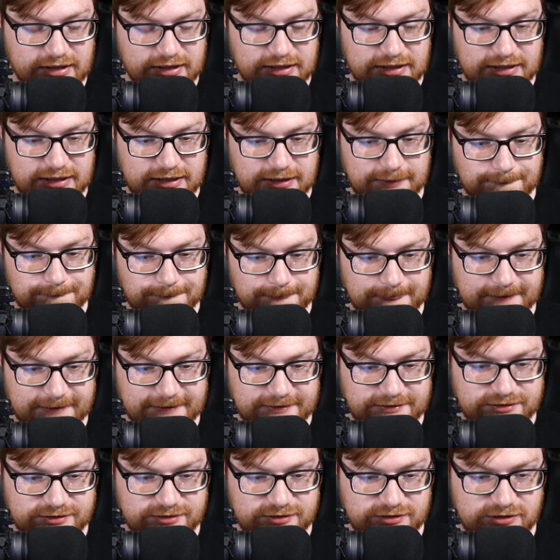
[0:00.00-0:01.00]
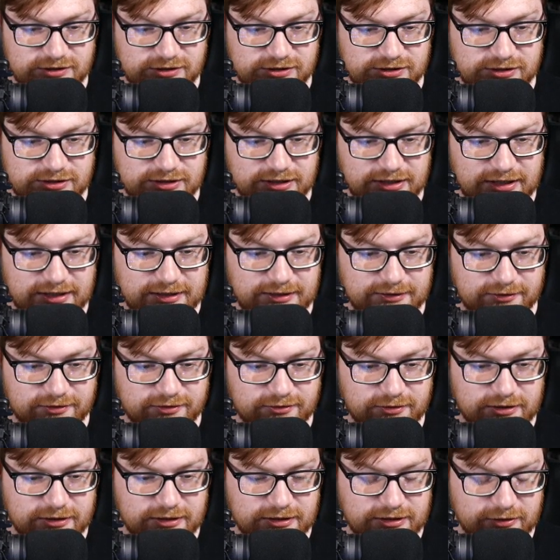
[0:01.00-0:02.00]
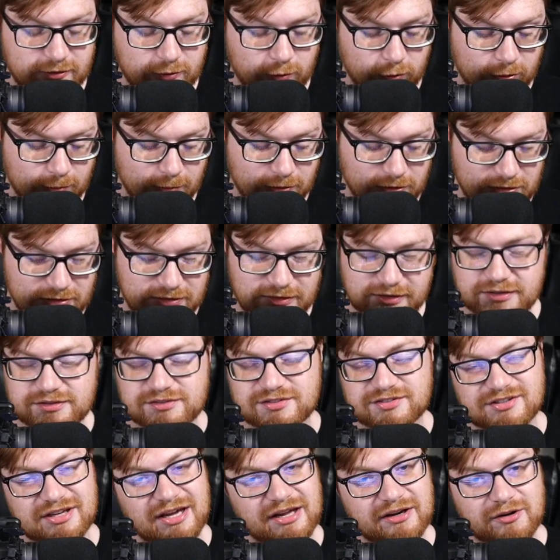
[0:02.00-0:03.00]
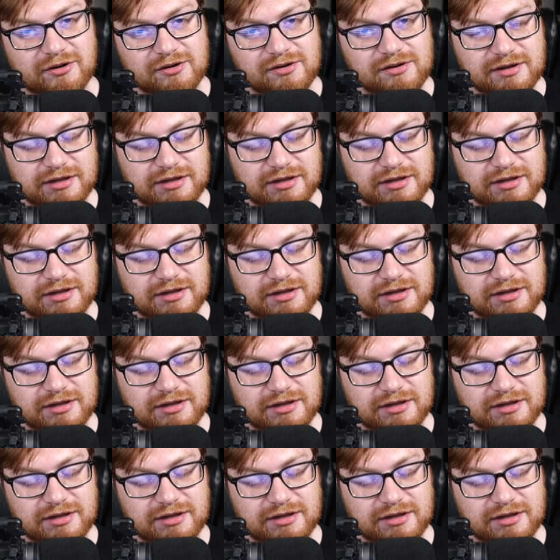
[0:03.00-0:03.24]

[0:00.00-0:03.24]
Um, it's normal and standard